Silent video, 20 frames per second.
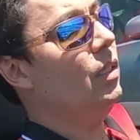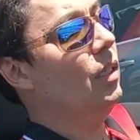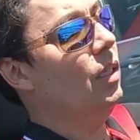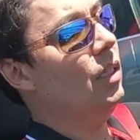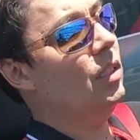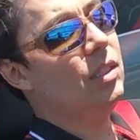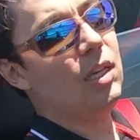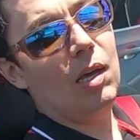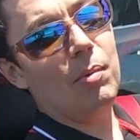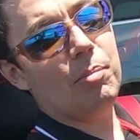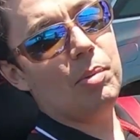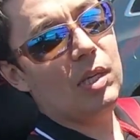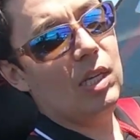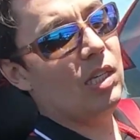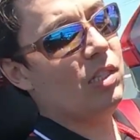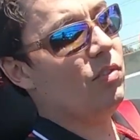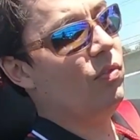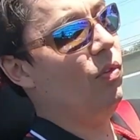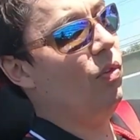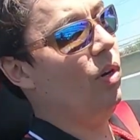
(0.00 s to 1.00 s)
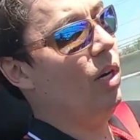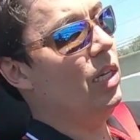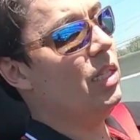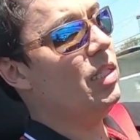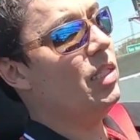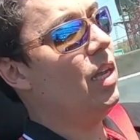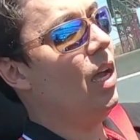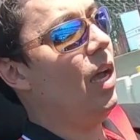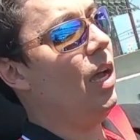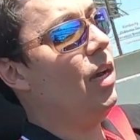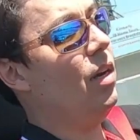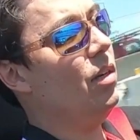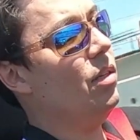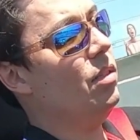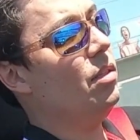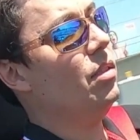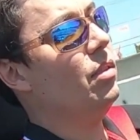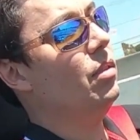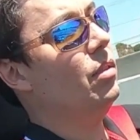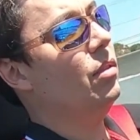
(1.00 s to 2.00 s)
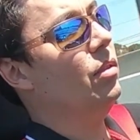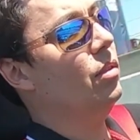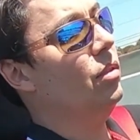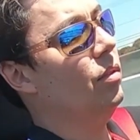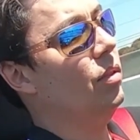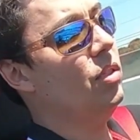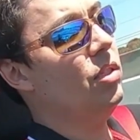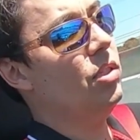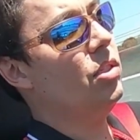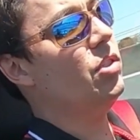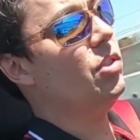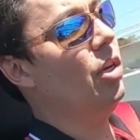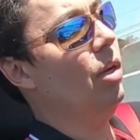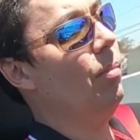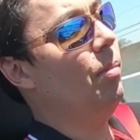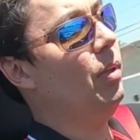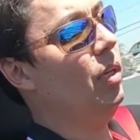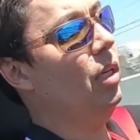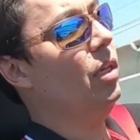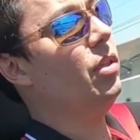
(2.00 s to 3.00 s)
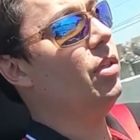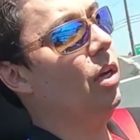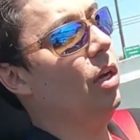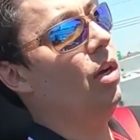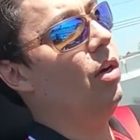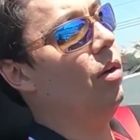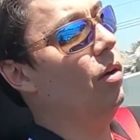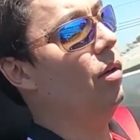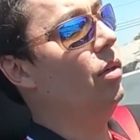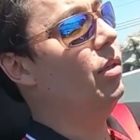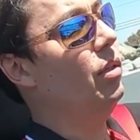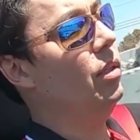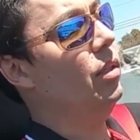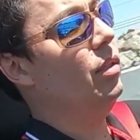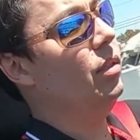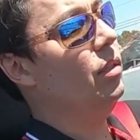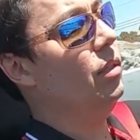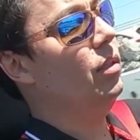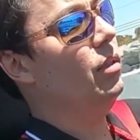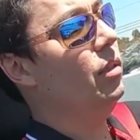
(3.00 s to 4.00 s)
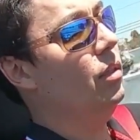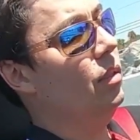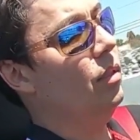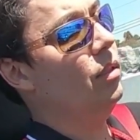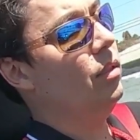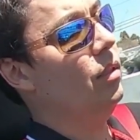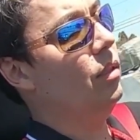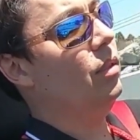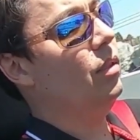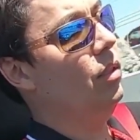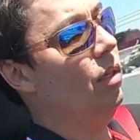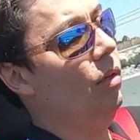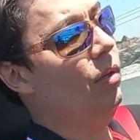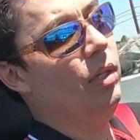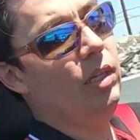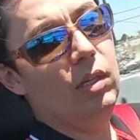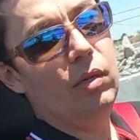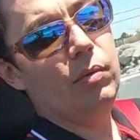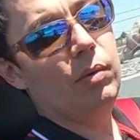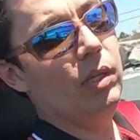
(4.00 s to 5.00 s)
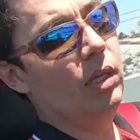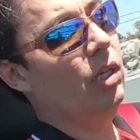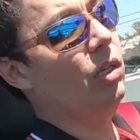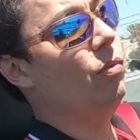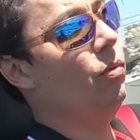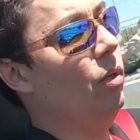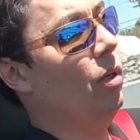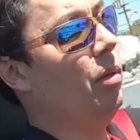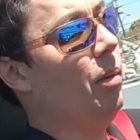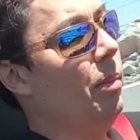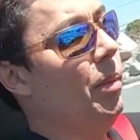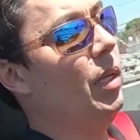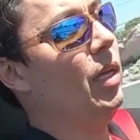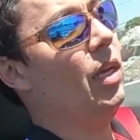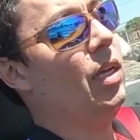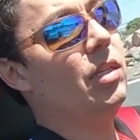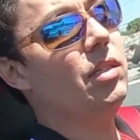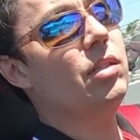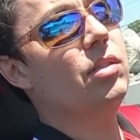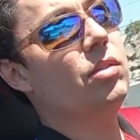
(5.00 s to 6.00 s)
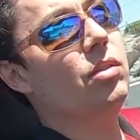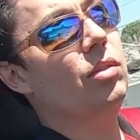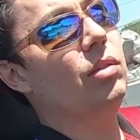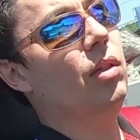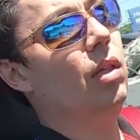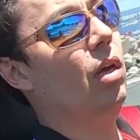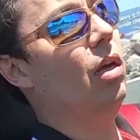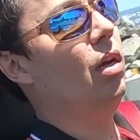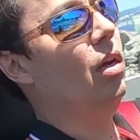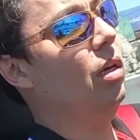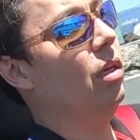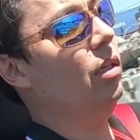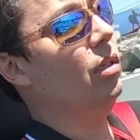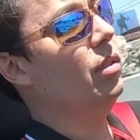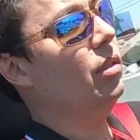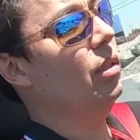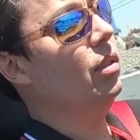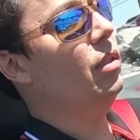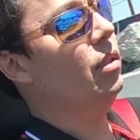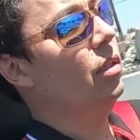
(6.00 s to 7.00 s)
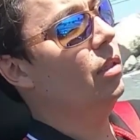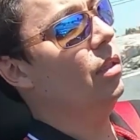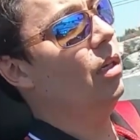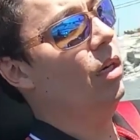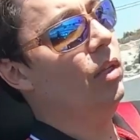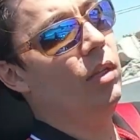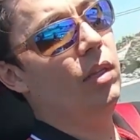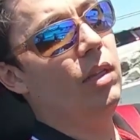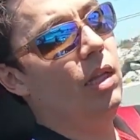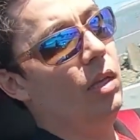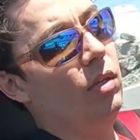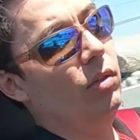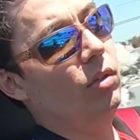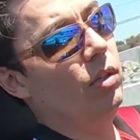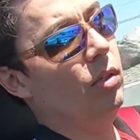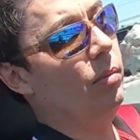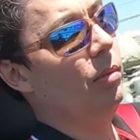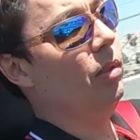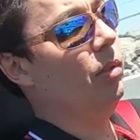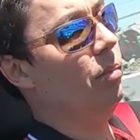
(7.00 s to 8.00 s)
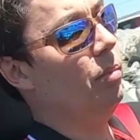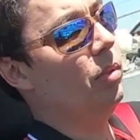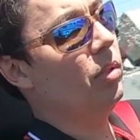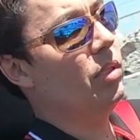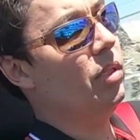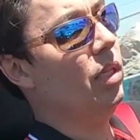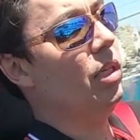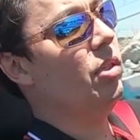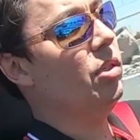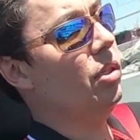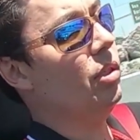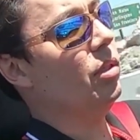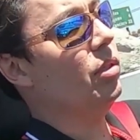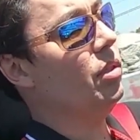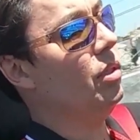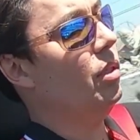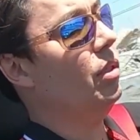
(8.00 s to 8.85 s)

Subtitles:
It's got PS4S tires. Just jump in and go. No need to really warm the engine too long, other than normal procedures.